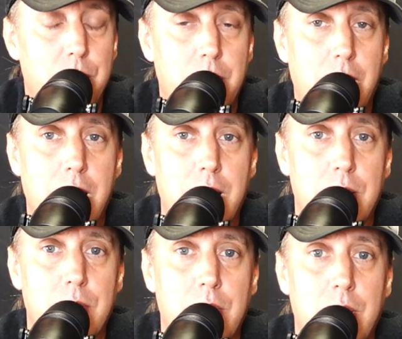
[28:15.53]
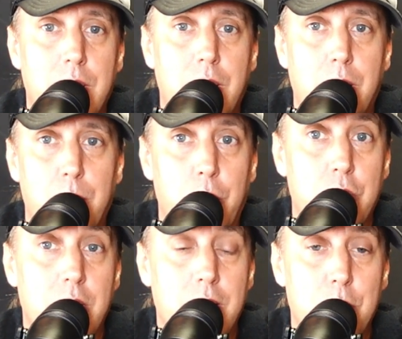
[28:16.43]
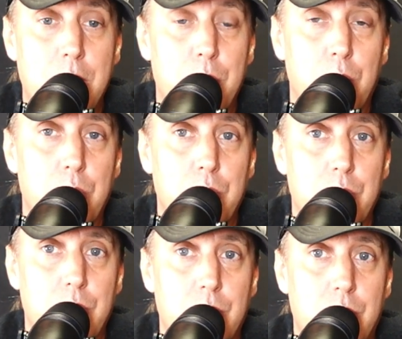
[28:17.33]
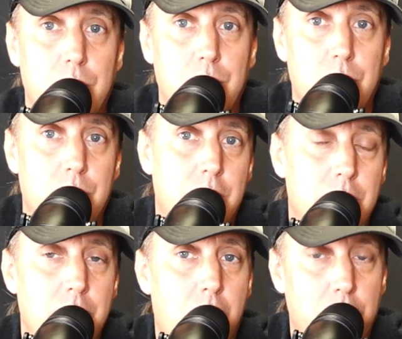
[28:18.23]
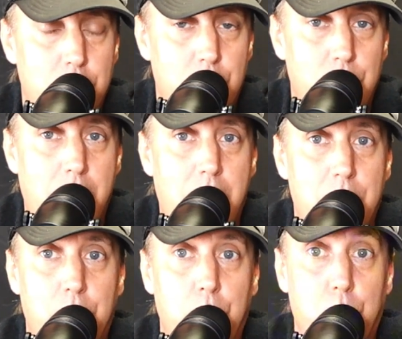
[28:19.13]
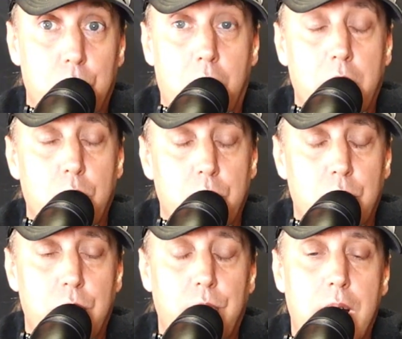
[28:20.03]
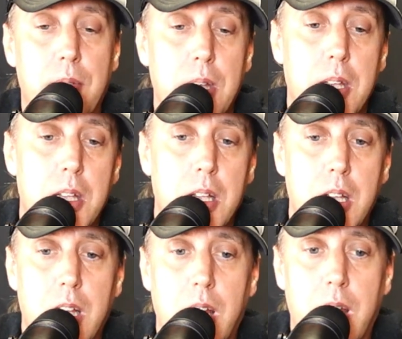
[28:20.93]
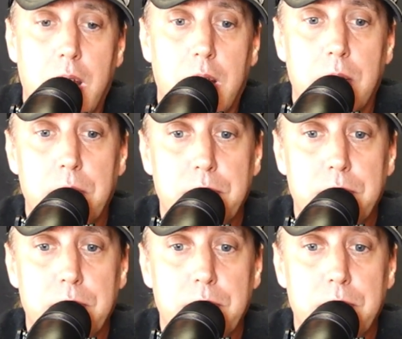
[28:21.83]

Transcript: And most of these people did not survive or were not going to survive. And